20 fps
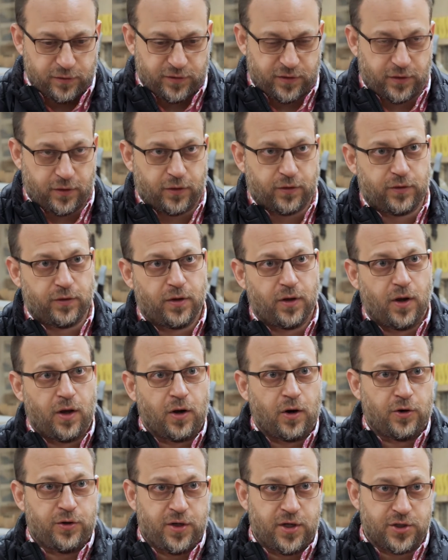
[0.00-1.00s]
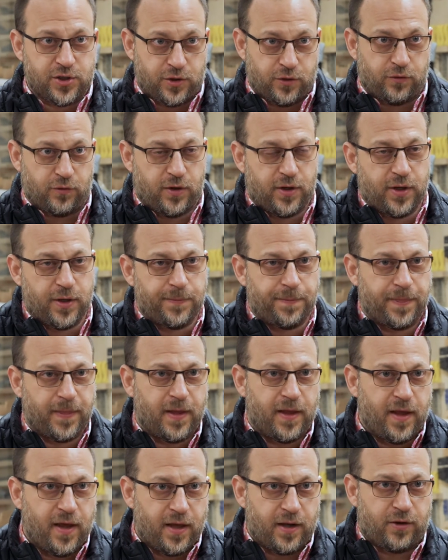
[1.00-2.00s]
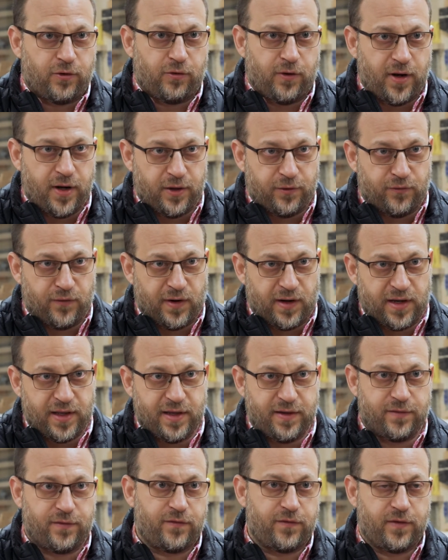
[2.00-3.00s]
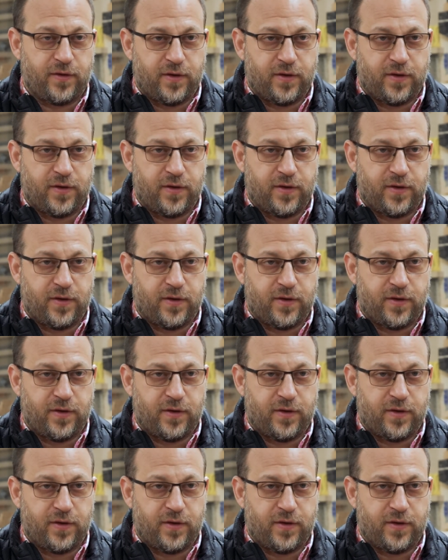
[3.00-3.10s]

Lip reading: using a Cartesian grid and creating relief.